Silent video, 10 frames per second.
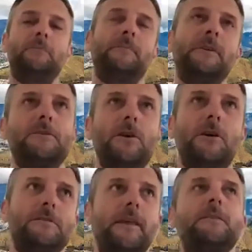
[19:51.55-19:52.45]
So
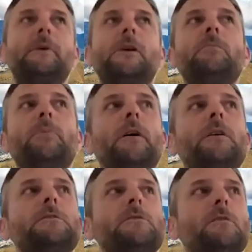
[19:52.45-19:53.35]
that's a big
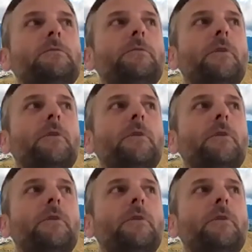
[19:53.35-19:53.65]
component of